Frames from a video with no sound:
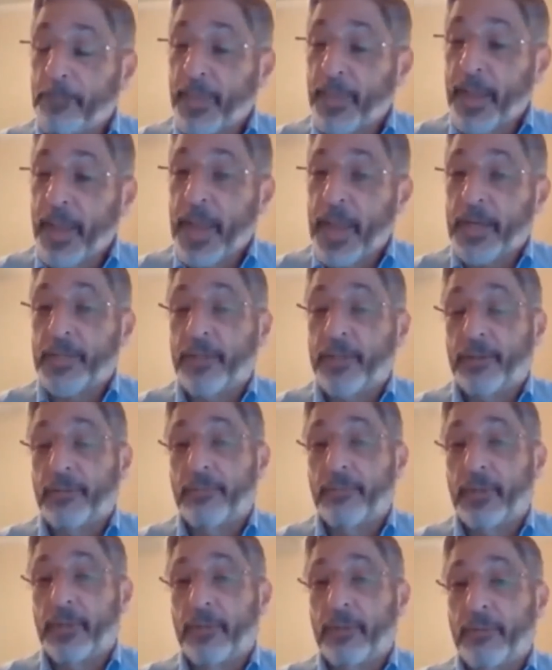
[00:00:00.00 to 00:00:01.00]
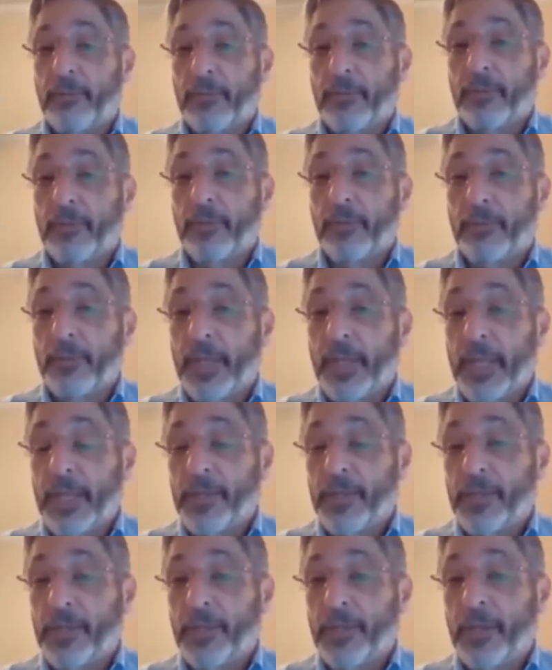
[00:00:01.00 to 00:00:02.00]
excellent
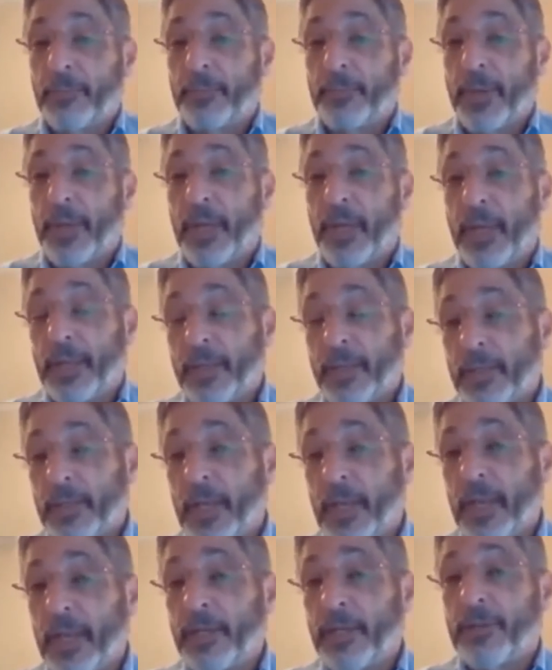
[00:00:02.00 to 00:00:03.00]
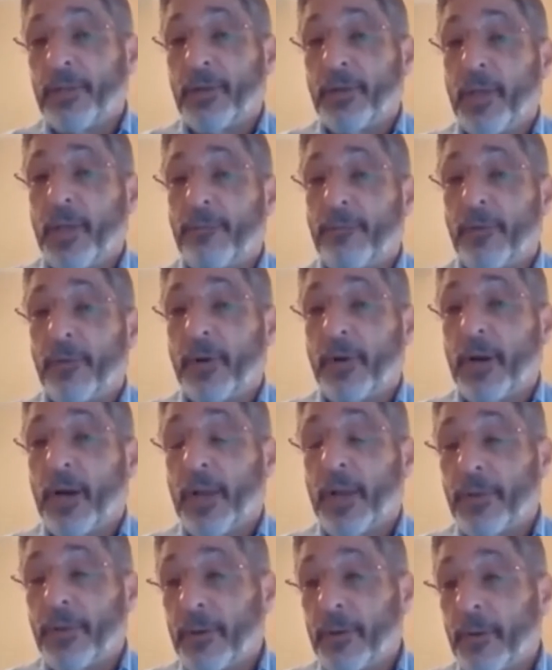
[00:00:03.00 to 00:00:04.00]
relationship, and the client is looking for
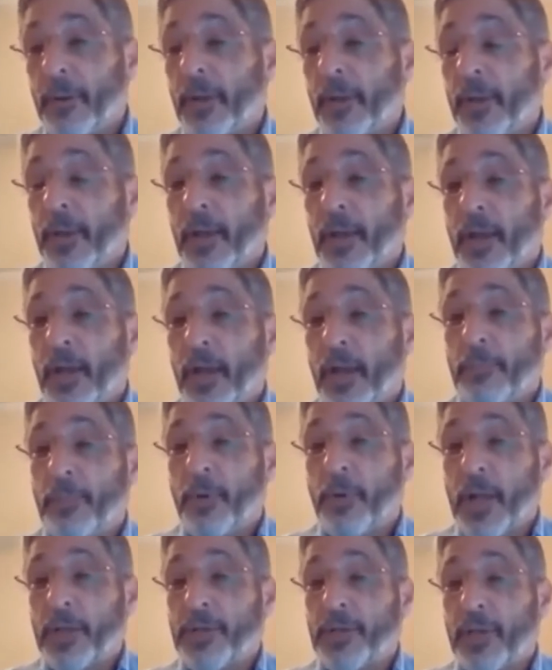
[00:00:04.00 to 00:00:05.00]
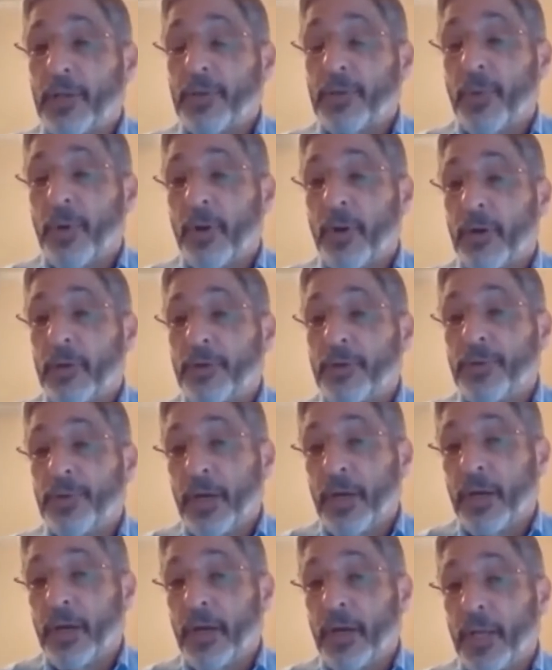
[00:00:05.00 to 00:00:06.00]
other projects where
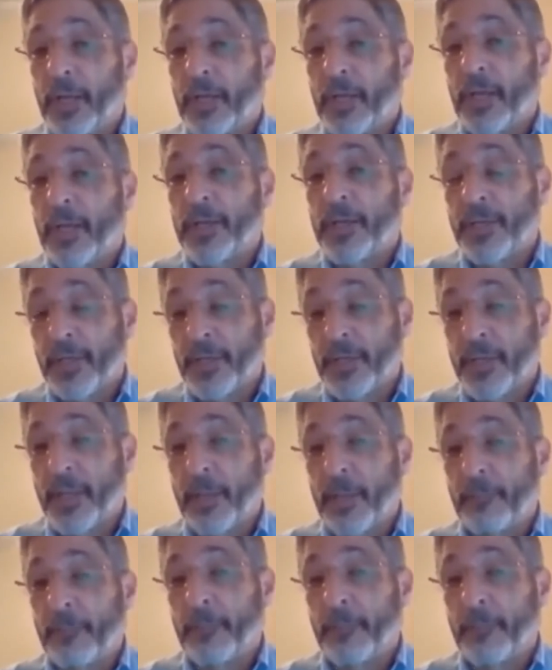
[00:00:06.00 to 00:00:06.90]
Sunera can assist them